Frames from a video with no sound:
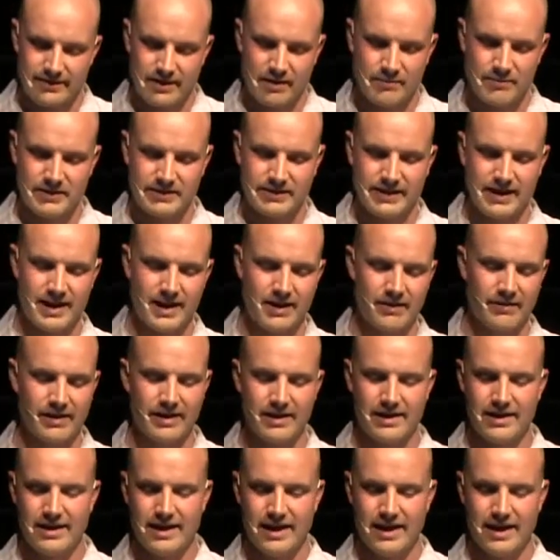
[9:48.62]
coming
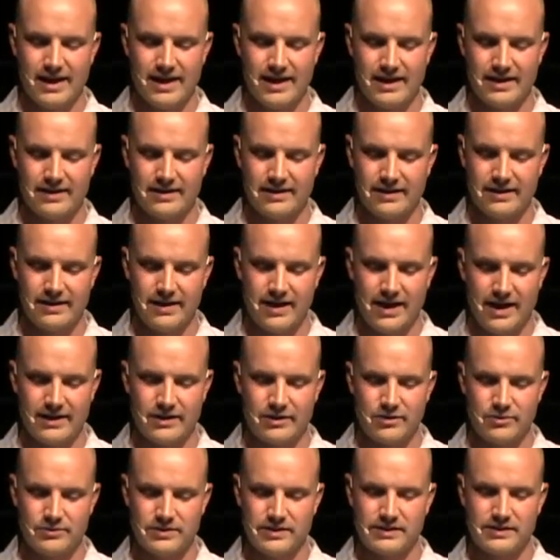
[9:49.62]
down. And I
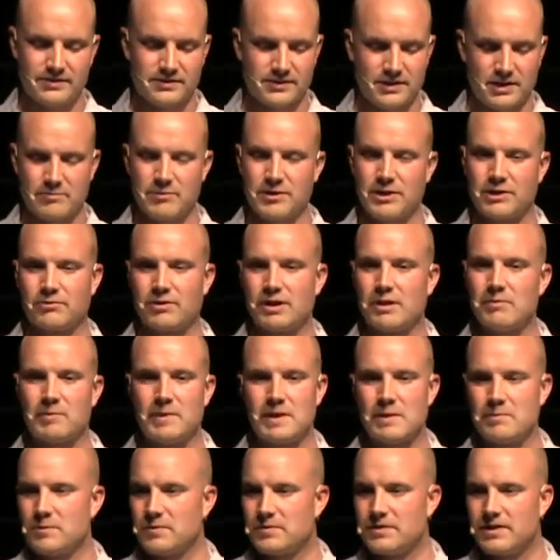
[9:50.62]
know that there's going to be great
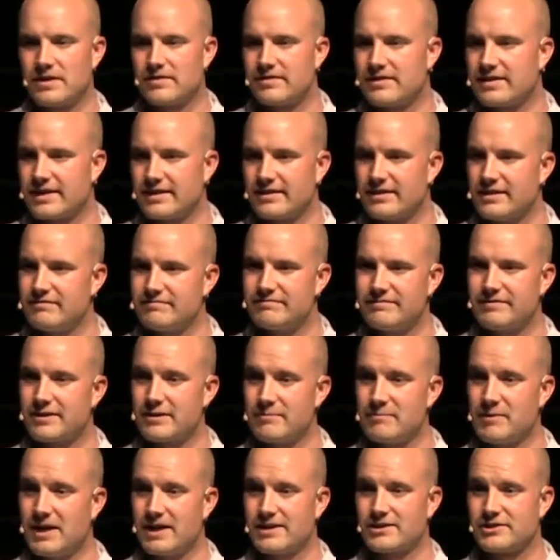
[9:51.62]
people there that I love
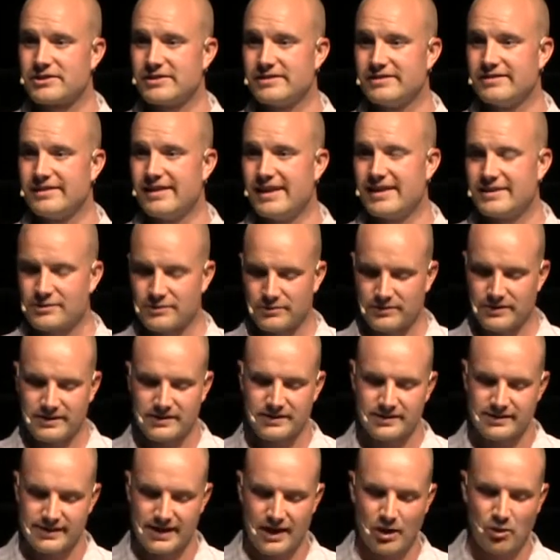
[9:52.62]
very much. And so
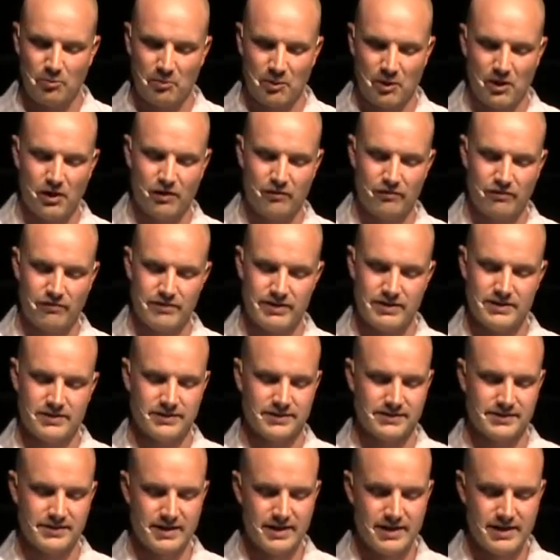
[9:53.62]
this is how Paul
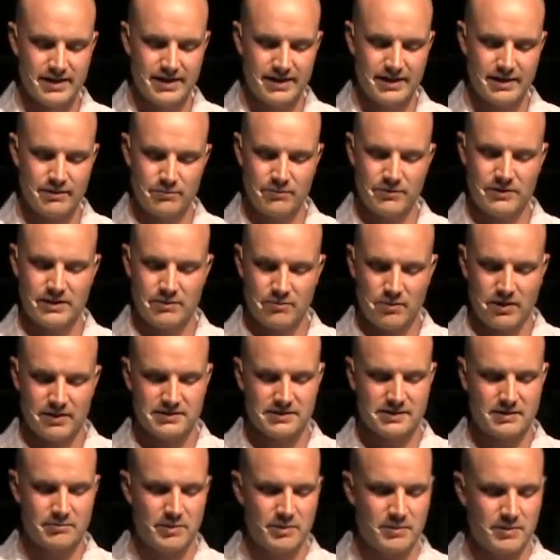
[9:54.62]
feels. He really
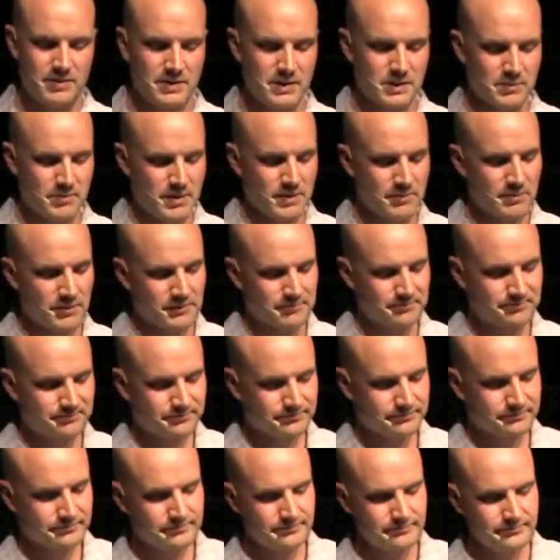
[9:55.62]
wants to be with these people.
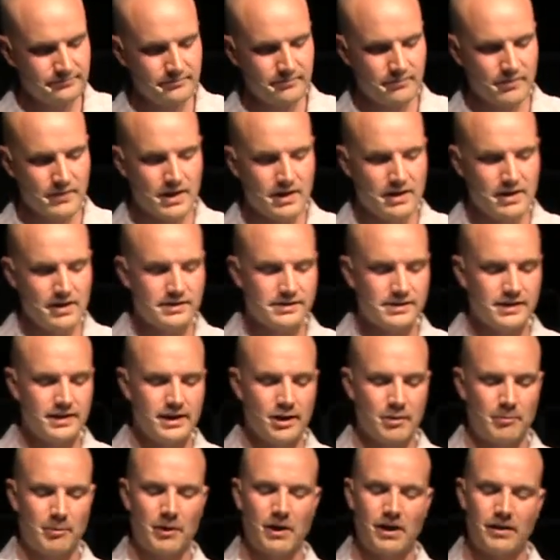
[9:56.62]
See
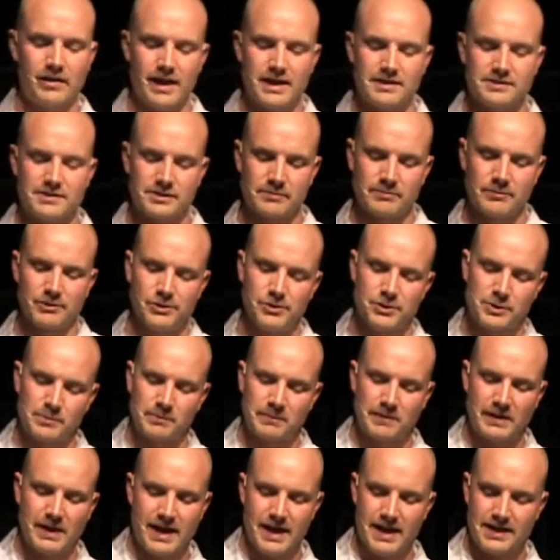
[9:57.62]
here, Paul has some loose
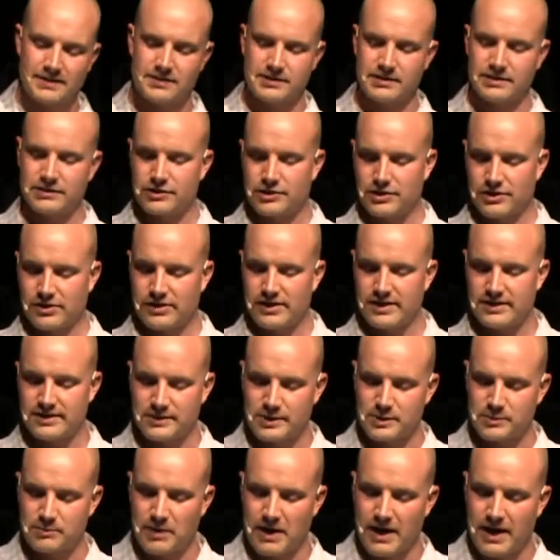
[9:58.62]
plans to journey
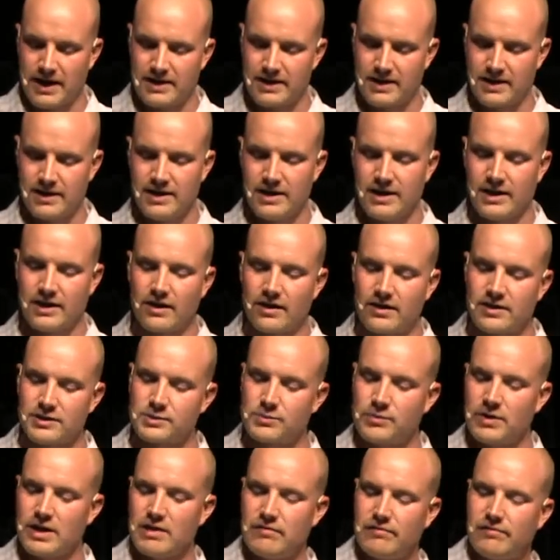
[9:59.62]
to Spain, and on
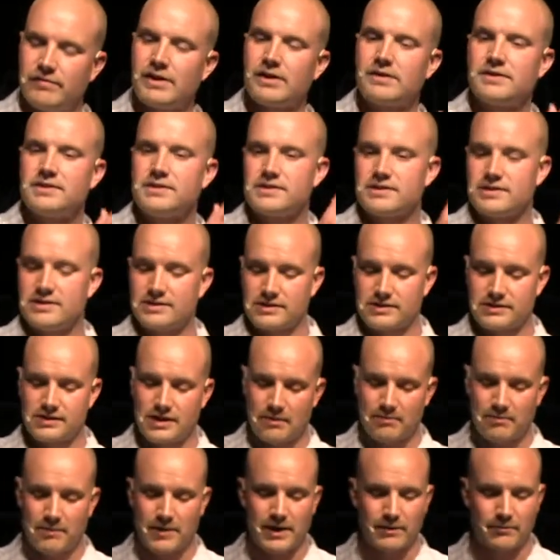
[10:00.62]
his way, he figures he's going to
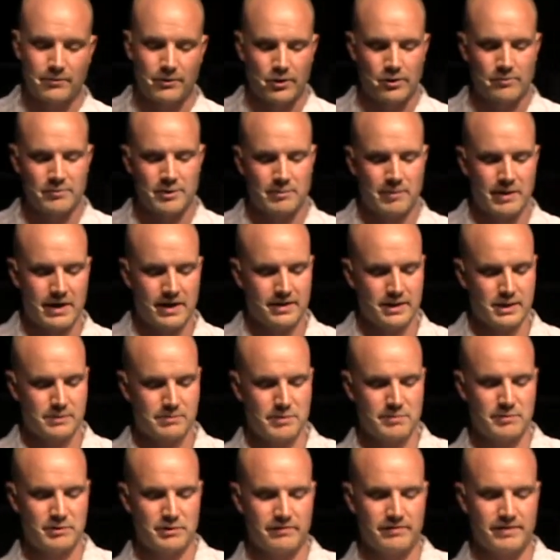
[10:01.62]
stop by Rome to pay these
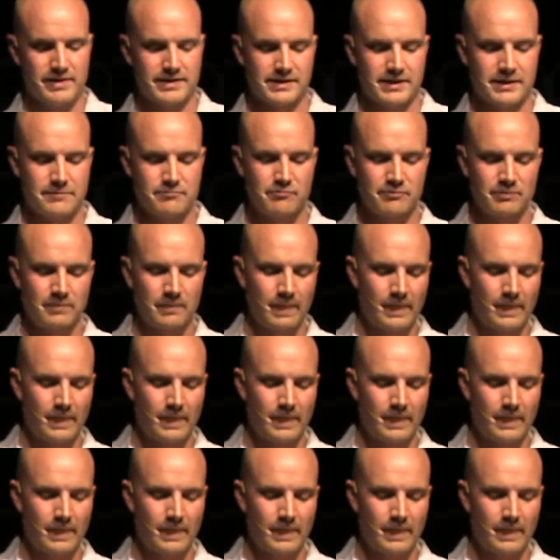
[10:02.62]
people a visit.